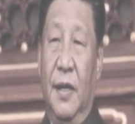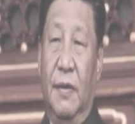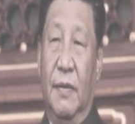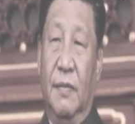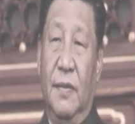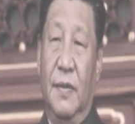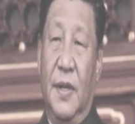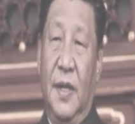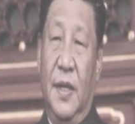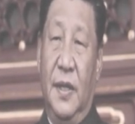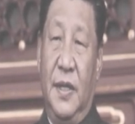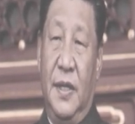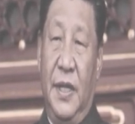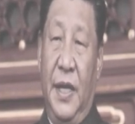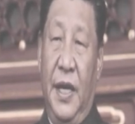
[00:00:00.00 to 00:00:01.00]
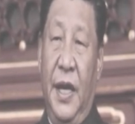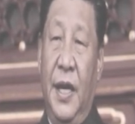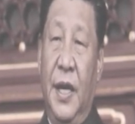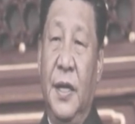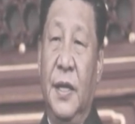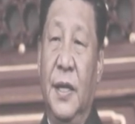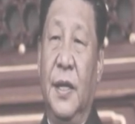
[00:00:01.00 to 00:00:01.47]
to increase
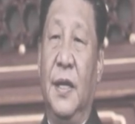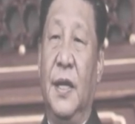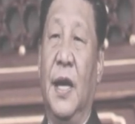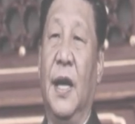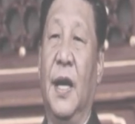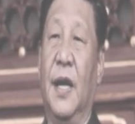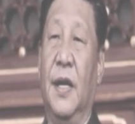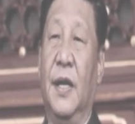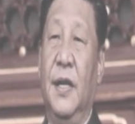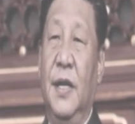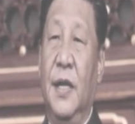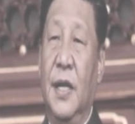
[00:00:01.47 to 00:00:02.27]
his influence at a